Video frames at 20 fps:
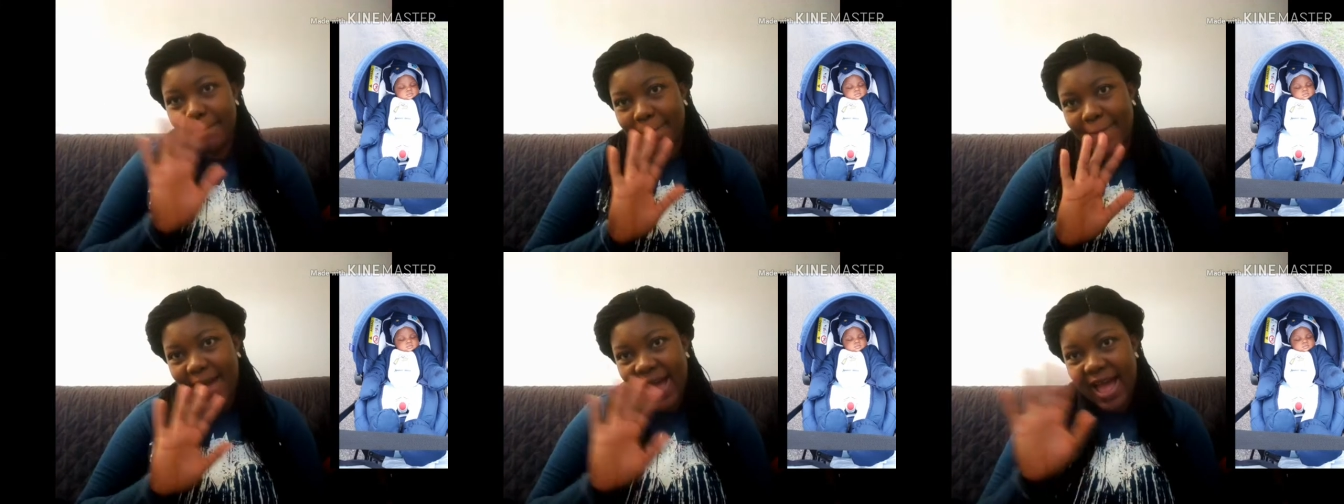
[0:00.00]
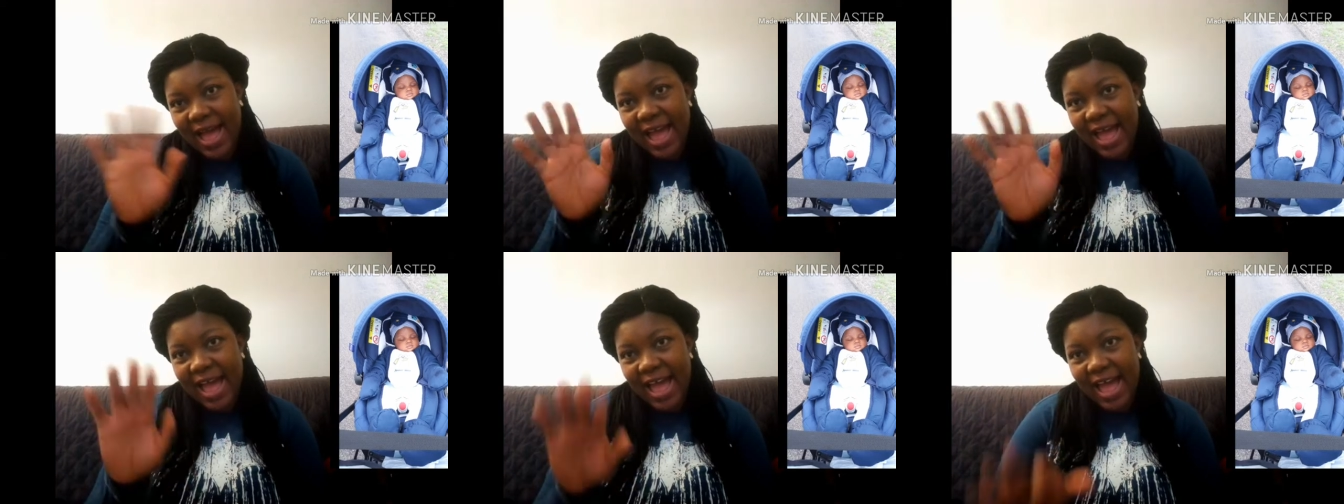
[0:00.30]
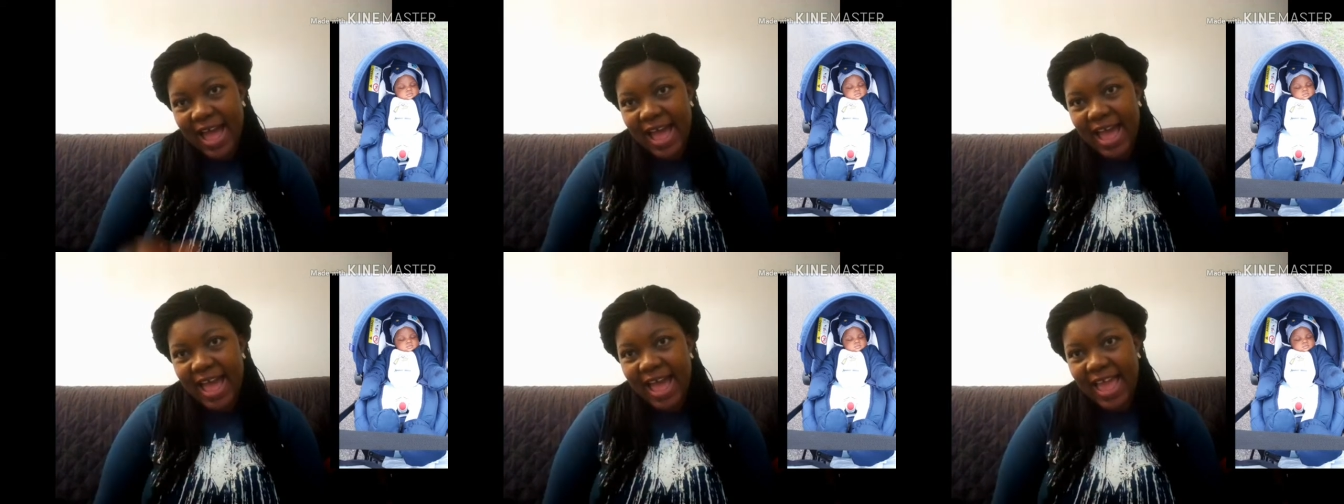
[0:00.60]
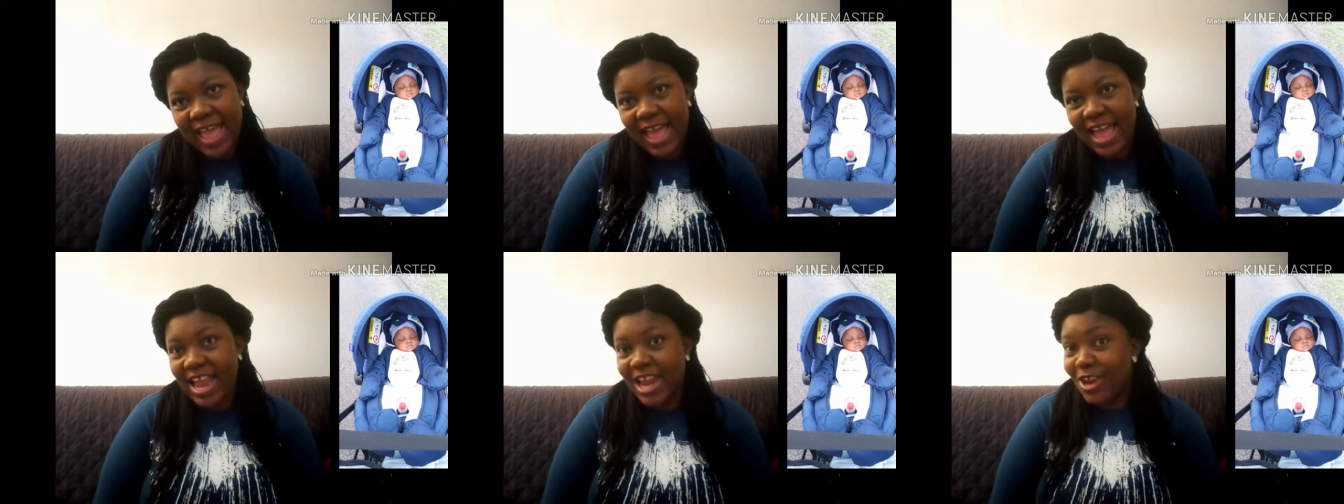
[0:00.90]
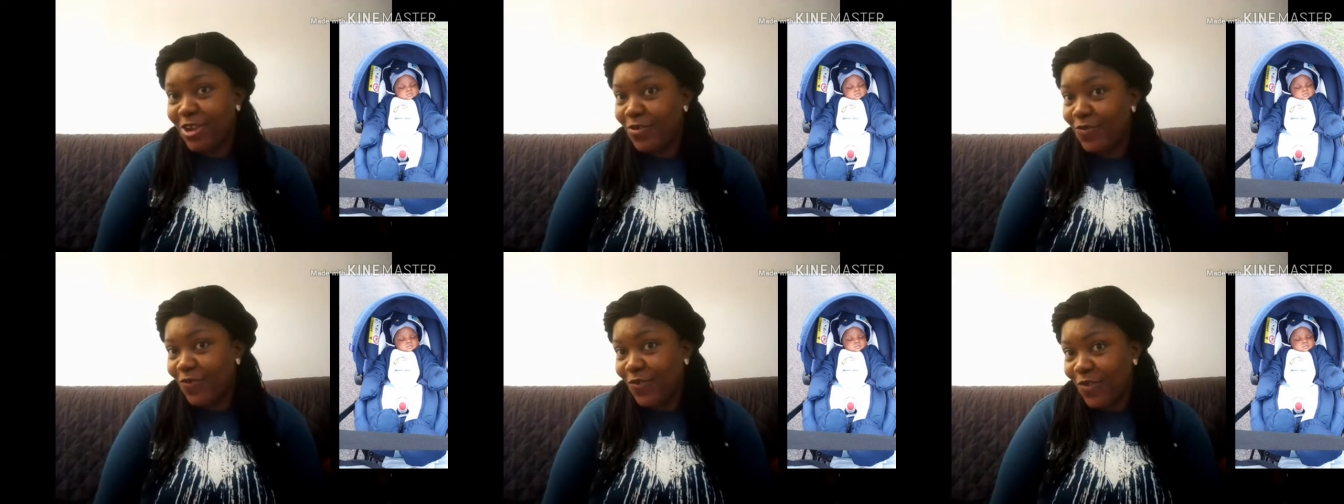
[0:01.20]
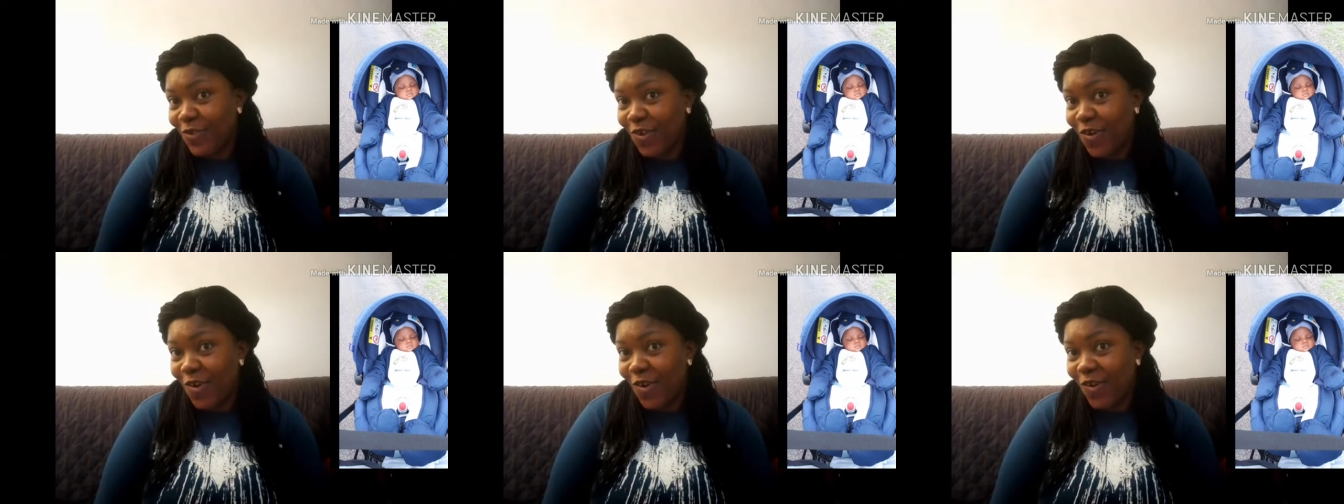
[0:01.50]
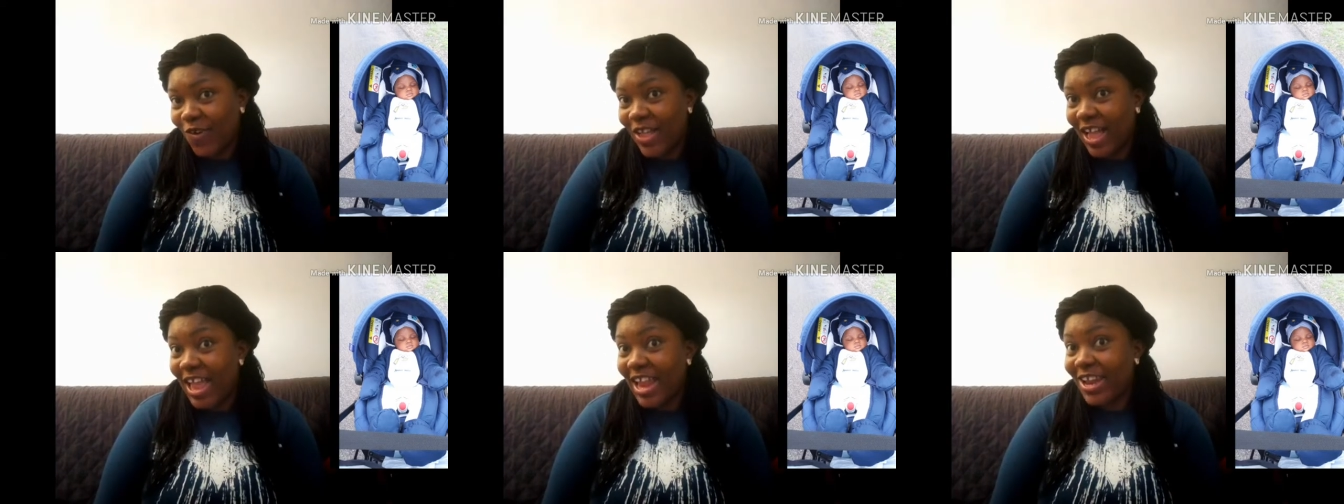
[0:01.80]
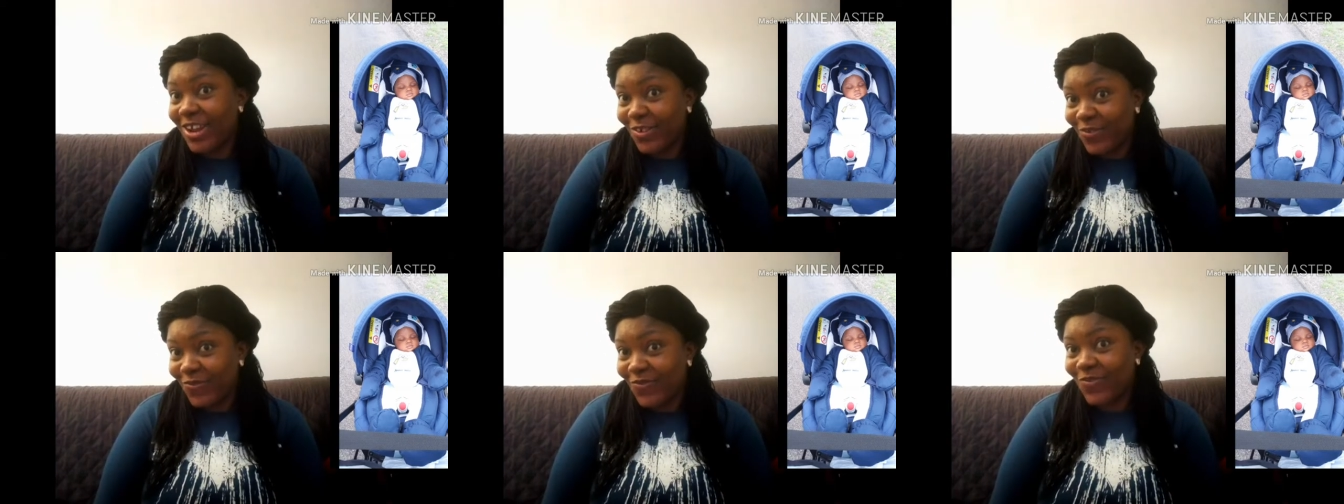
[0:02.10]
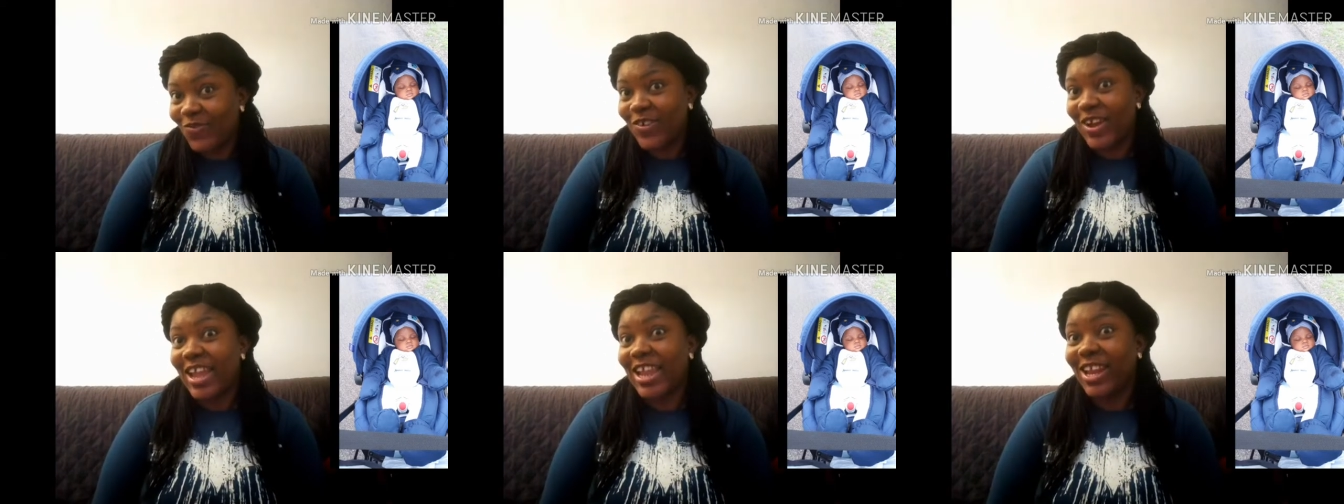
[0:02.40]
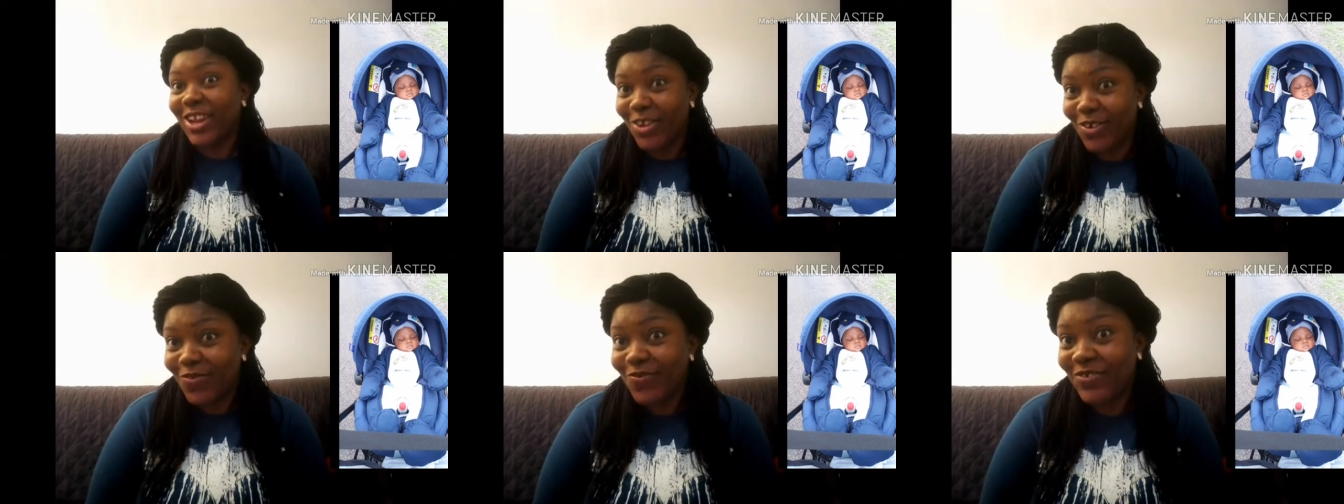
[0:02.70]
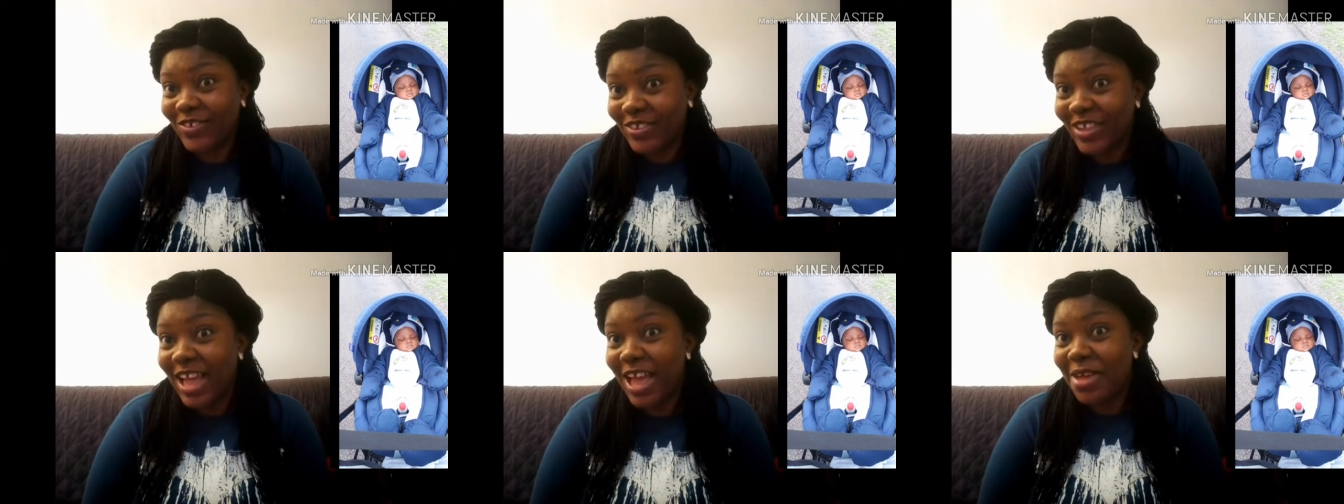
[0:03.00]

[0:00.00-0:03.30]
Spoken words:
Bye. I love you all. I love you. I love you.